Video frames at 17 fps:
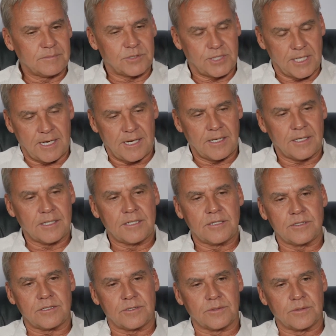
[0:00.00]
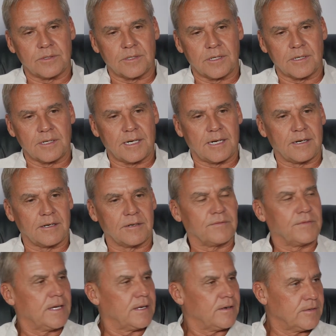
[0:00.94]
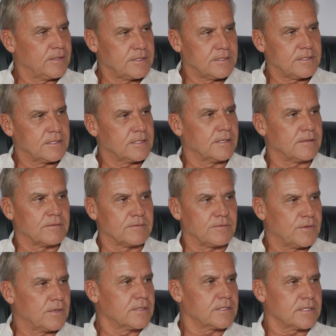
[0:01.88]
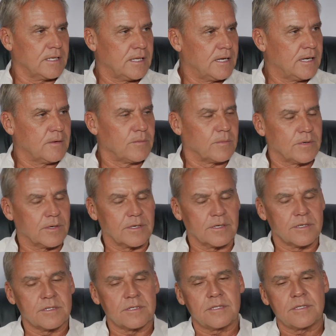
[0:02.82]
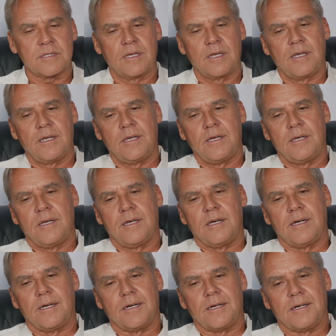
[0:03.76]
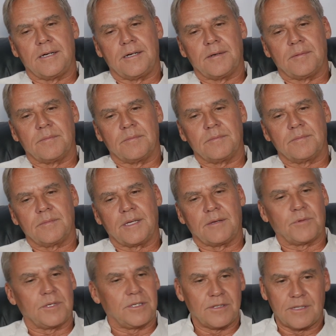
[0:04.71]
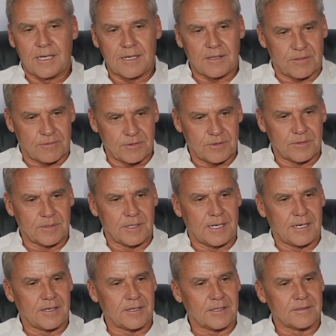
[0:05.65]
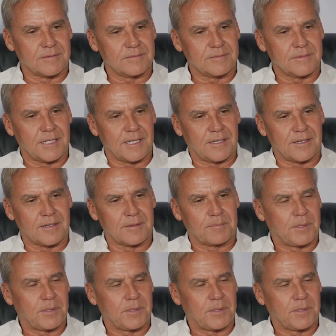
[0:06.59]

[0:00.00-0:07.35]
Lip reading: challenged or our veterans and first line workers. And we do that through our